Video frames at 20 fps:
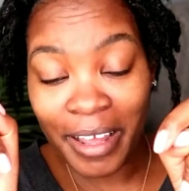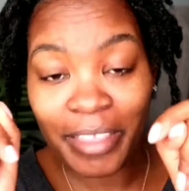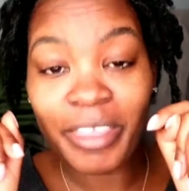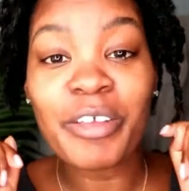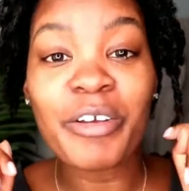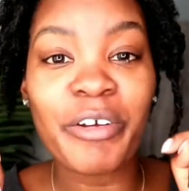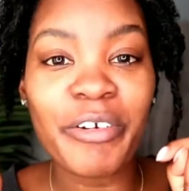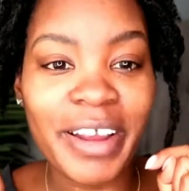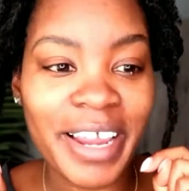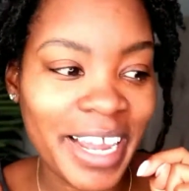
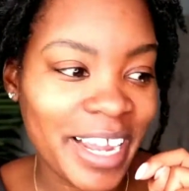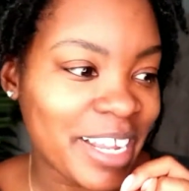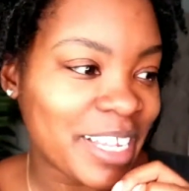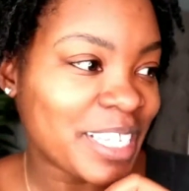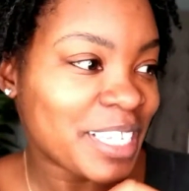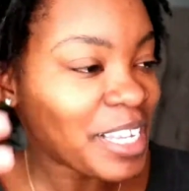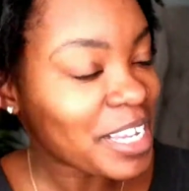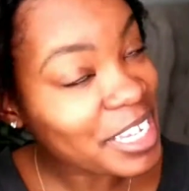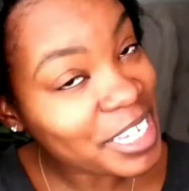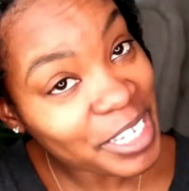the grays,
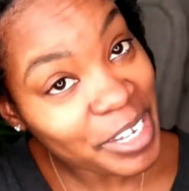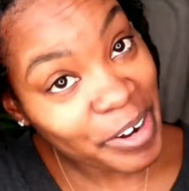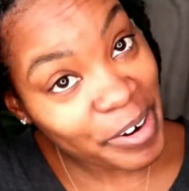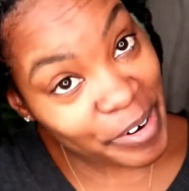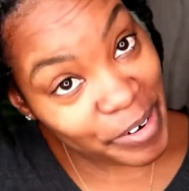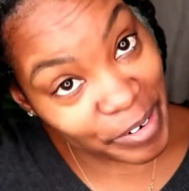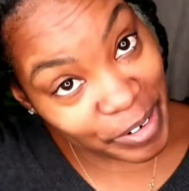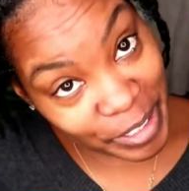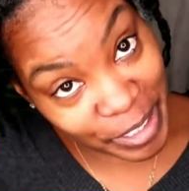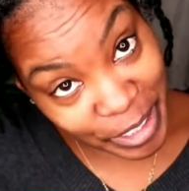
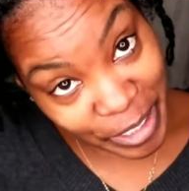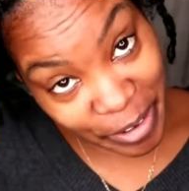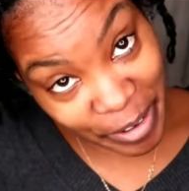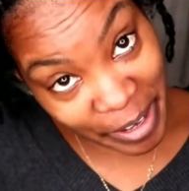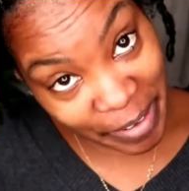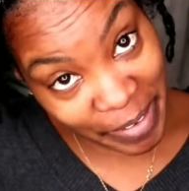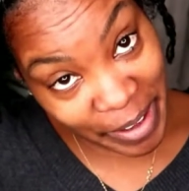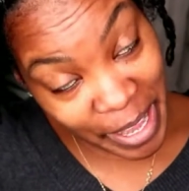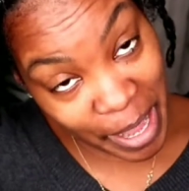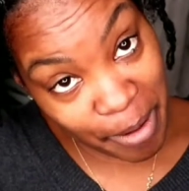so don't
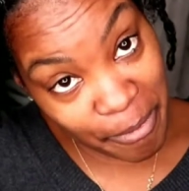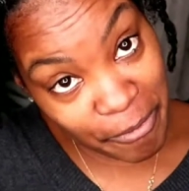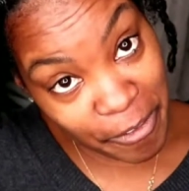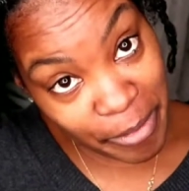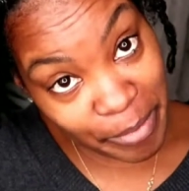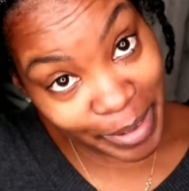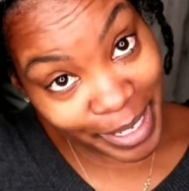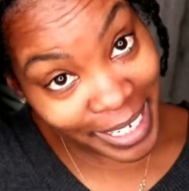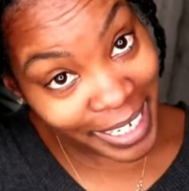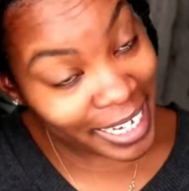even come for
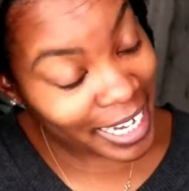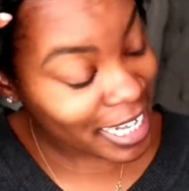me.